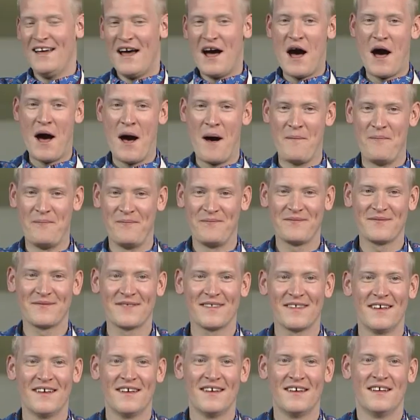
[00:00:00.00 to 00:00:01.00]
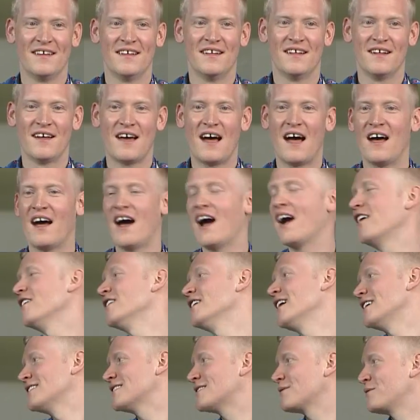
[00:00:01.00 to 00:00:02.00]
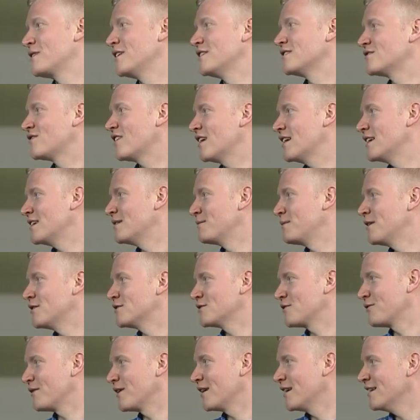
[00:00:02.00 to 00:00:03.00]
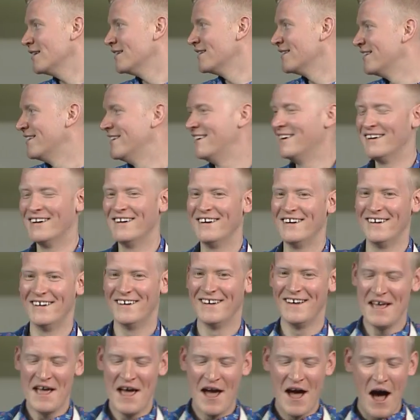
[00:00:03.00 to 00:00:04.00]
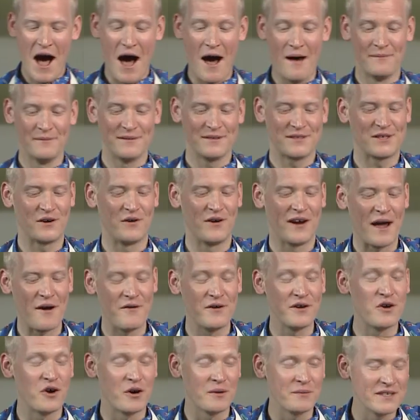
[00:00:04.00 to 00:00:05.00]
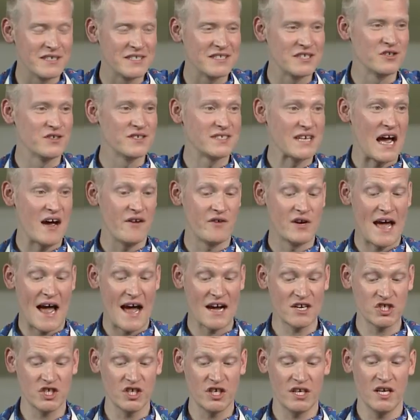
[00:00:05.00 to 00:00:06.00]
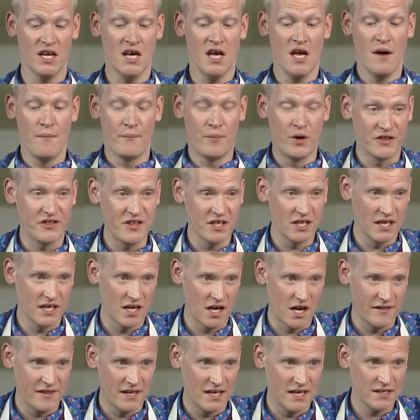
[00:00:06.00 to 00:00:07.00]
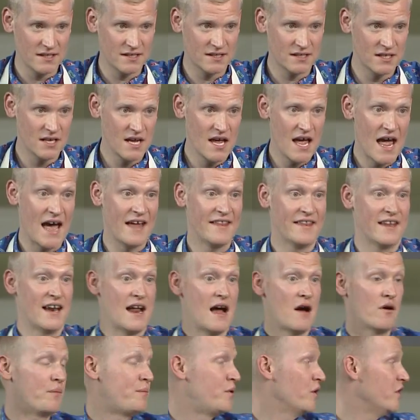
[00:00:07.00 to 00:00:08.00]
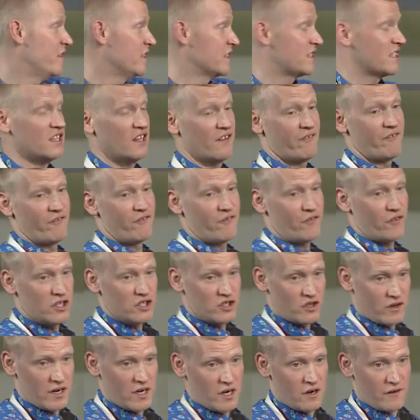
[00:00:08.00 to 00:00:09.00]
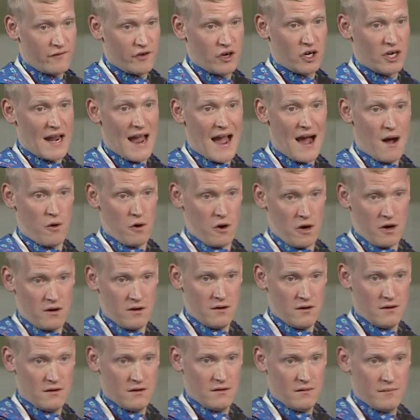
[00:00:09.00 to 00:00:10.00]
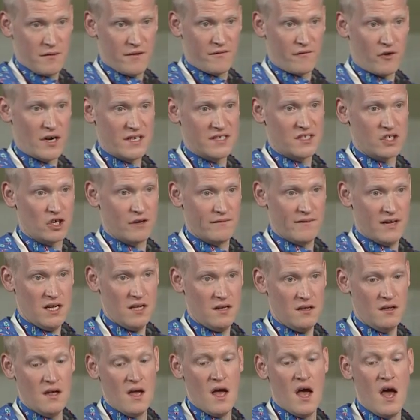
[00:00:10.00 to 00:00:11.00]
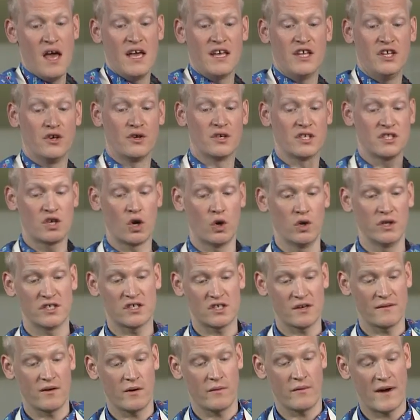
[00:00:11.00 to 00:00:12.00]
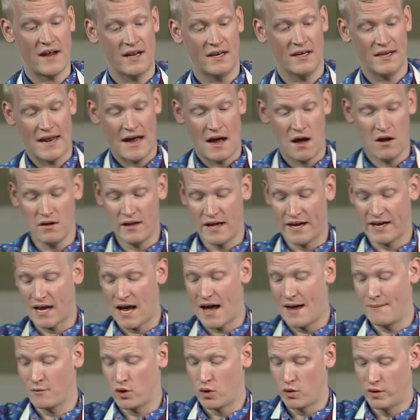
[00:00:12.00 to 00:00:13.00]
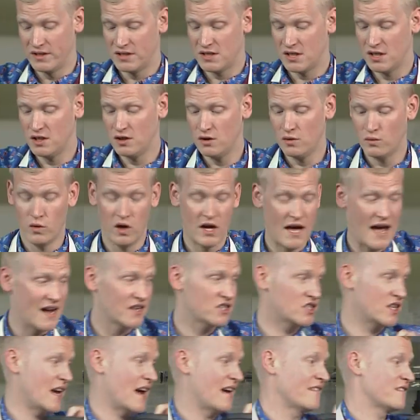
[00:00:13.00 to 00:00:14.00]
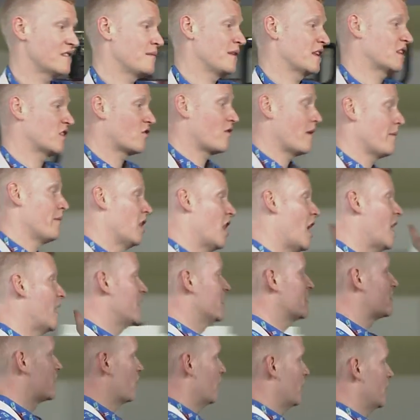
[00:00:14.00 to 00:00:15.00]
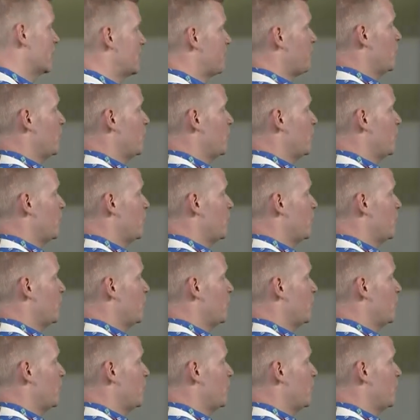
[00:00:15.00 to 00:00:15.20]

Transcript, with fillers: I already had someone else write an email, don't worry. So what I would normally do is I would actually put the lid on this, and then I would put this in the refrigerator for an hour before I serve it. You could totally serve it right now like I'm going to do. Well, actually, I had to make the gremolata, so let's